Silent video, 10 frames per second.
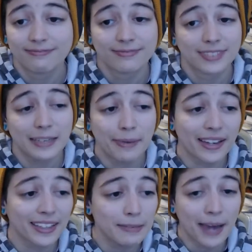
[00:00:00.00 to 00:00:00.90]

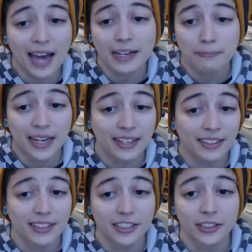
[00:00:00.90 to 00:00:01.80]
keep adding paint
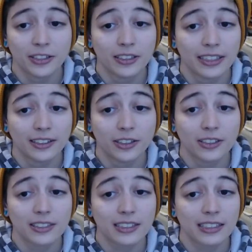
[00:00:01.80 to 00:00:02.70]
until it
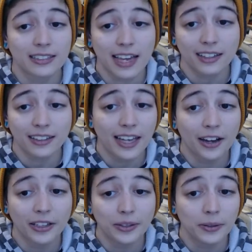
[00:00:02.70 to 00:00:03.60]
looks exactly
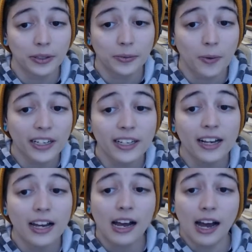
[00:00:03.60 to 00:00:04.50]
how you want it.
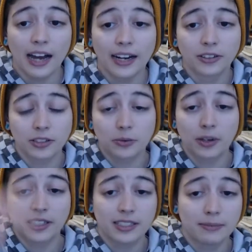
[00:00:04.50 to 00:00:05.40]
I also
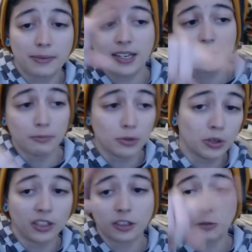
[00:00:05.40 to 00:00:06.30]
wanted to make the
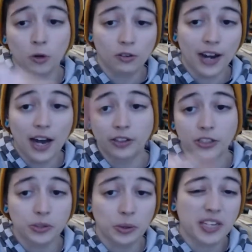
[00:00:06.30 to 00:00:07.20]
moon a little more
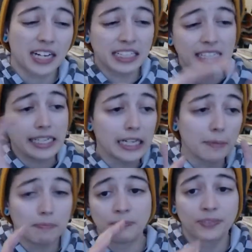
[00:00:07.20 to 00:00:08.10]
rounder, so I was kind of cleaning
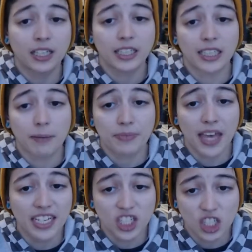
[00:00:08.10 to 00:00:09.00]
up
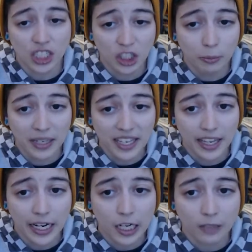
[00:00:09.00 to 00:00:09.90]
the edges a little bit
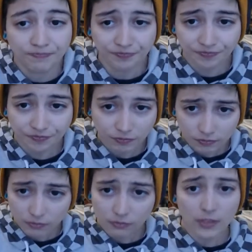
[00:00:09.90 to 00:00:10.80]
there.
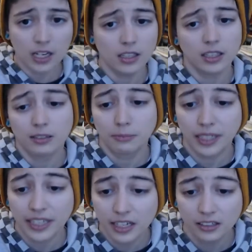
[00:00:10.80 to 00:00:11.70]
But yeah,